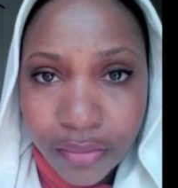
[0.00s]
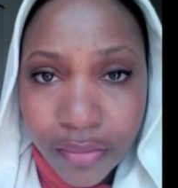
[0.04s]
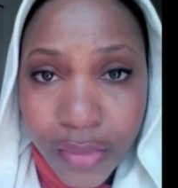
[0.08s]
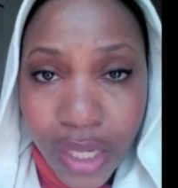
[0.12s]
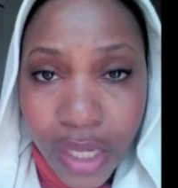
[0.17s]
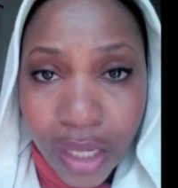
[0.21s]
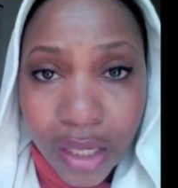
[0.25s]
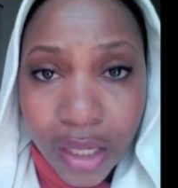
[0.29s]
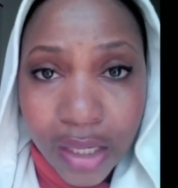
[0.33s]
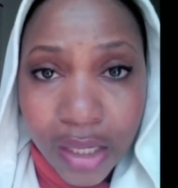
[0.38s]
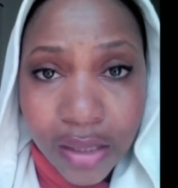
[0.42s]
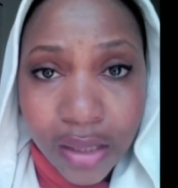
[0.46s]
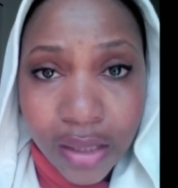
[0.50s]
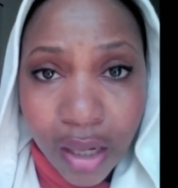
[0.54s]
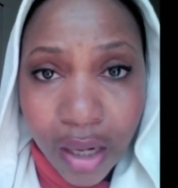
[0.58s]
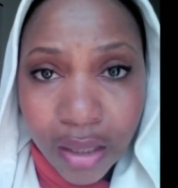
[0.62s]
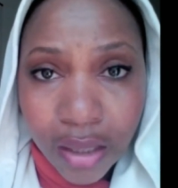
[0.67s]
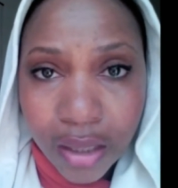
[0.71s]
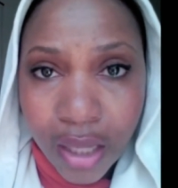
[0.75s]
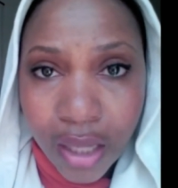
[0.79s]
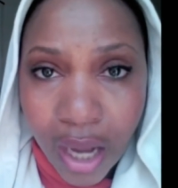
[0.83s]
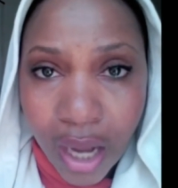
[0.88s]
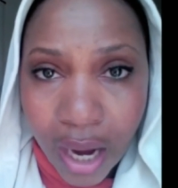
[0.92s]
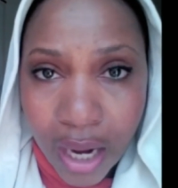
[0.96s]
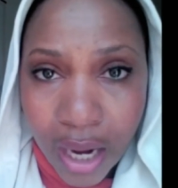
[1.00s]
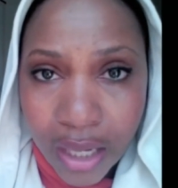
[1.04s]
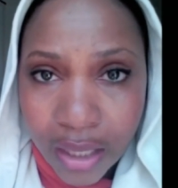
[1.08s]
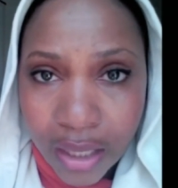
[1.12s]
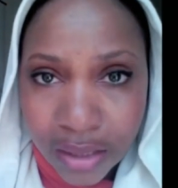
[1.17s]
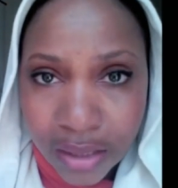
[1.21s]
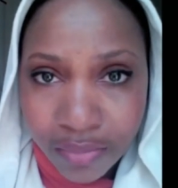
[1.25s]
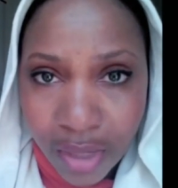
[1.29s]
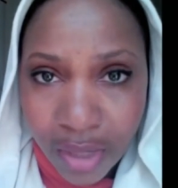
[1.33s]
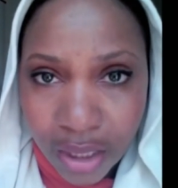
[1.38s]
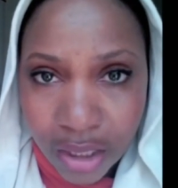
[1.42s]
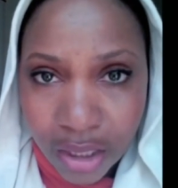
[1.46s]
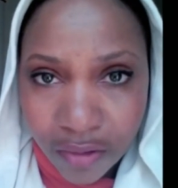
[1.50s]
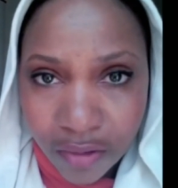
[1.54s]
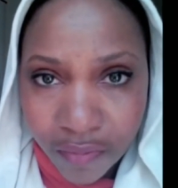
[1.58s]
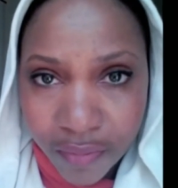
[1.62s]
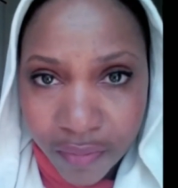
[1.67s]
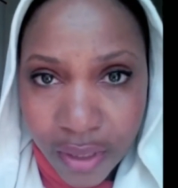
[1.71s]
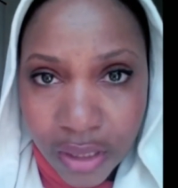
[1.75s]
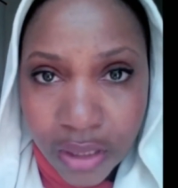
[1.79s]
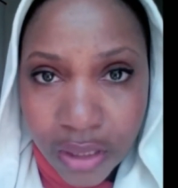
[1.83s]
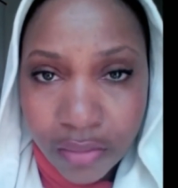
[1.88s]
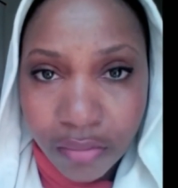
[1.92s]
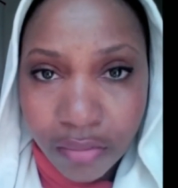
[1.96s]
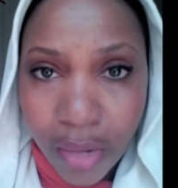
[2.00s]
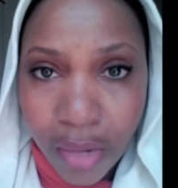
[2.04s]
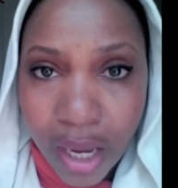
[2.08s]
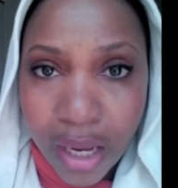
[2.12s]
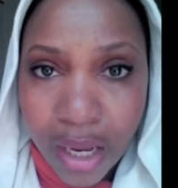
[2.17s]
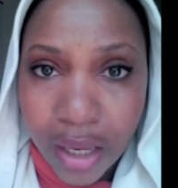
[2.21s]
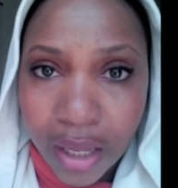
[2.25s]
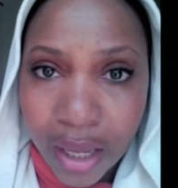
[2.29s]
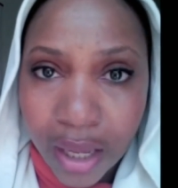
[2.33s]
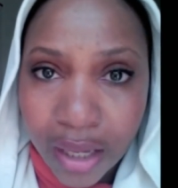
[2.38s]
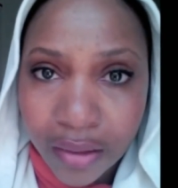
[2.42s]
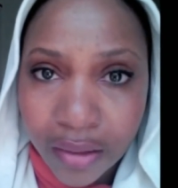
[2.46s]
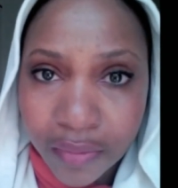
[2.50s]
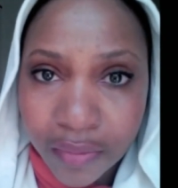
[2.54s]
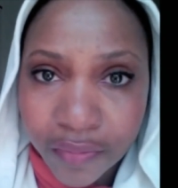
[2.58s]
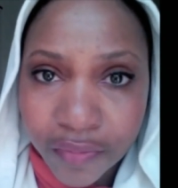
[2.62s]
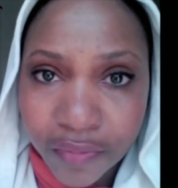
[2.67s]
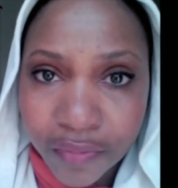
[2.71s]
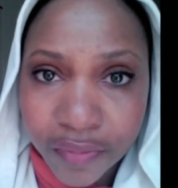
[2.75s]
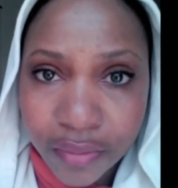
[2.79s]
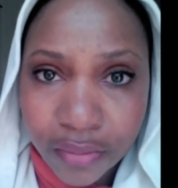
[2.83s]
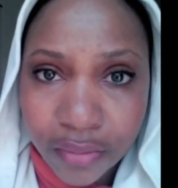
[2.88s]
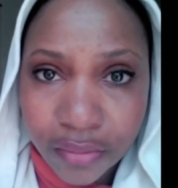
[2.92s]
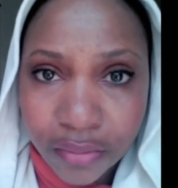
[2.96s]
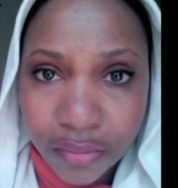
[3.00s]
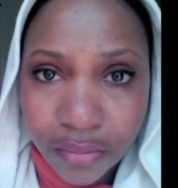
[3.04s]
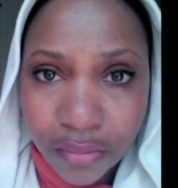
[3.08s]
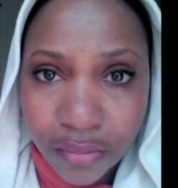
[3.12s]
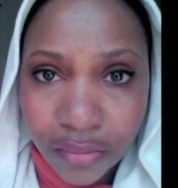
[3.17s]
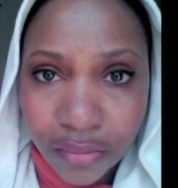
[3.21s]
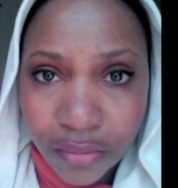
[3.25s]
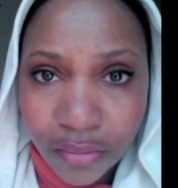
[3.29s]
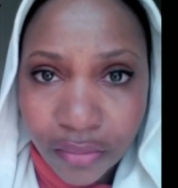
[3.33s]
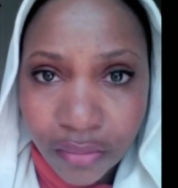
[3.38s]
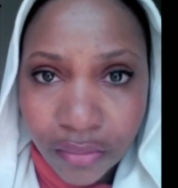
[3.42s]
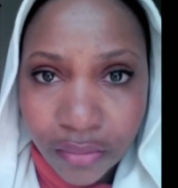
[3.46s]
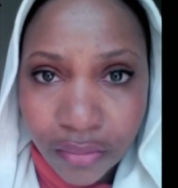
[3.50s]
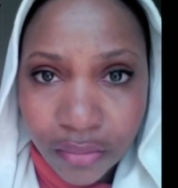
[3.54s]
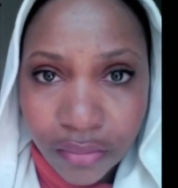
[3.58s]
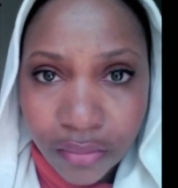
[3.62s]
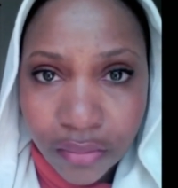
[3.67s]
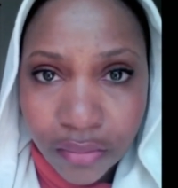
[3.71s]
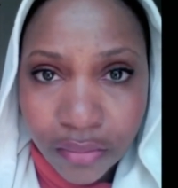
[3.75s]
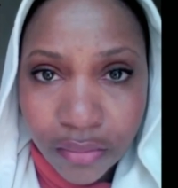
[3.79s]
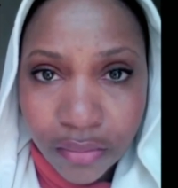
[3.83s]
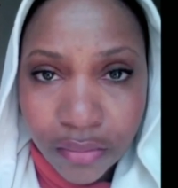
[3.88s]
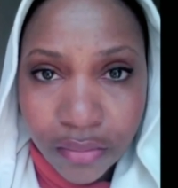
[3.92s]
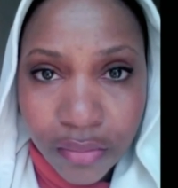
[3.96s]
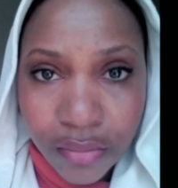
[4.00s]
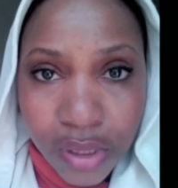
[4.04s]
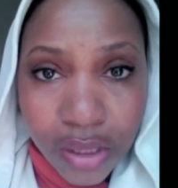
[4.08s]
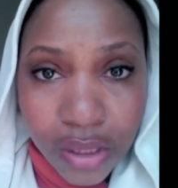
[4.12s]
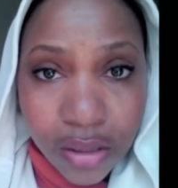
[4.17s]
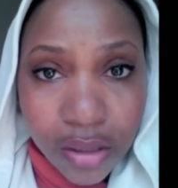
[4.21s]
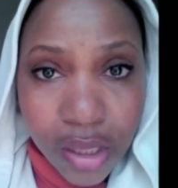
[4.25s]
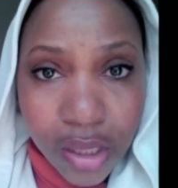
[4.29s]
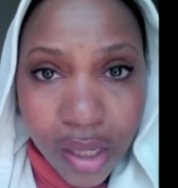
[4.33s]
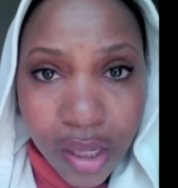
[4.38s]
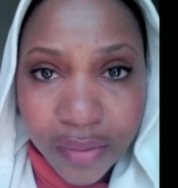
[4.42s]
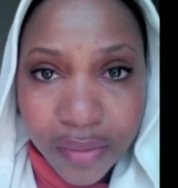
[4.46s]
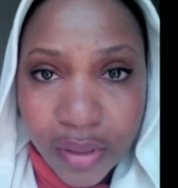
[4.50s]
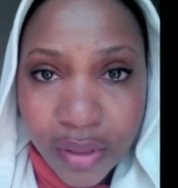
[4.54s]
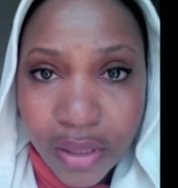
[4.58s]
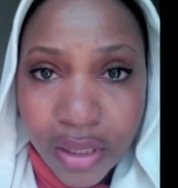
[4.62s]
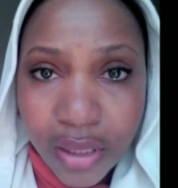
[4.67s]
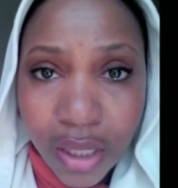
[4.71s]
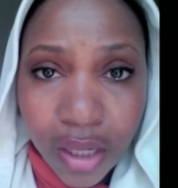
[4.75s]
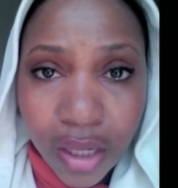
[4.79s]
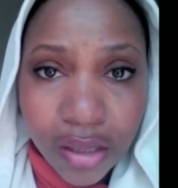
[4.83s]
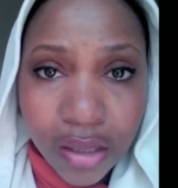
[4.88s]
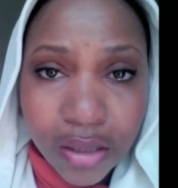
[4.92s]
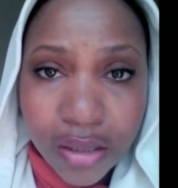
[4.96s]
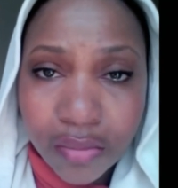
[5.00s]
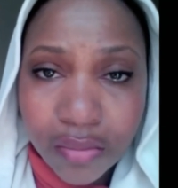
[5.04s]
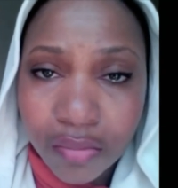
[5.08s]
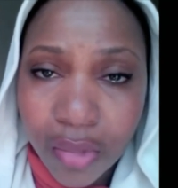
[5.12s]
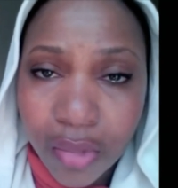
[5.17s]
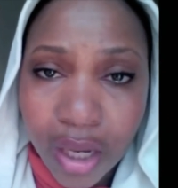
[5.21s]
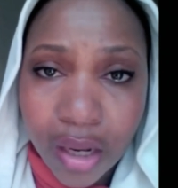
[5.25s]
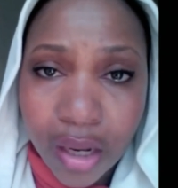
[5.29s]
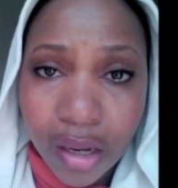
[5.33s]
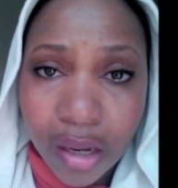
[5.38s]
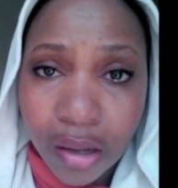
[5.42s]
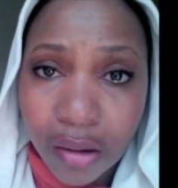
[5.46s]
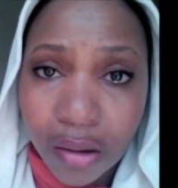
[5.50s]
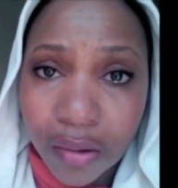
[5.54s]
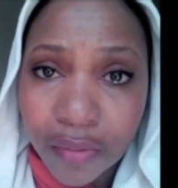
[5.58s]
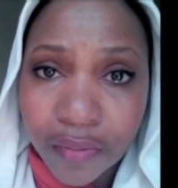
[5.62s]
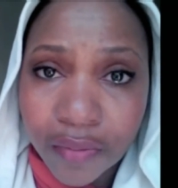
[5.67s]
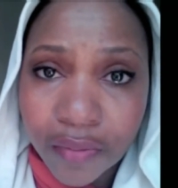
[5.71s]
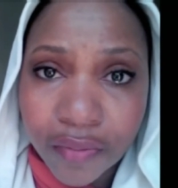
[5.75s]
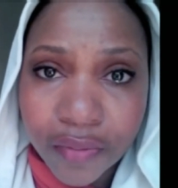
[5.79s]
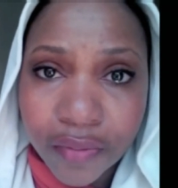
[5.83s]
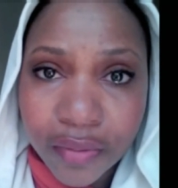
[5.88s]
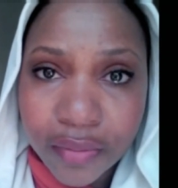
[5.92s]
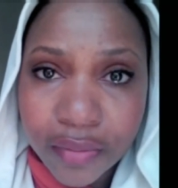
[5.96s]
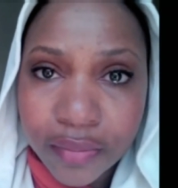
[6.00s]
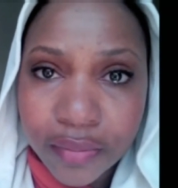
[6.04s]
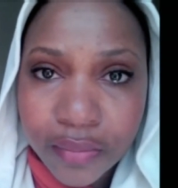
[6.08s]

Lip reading: It is unkindness may defeat my life, but never taint my love.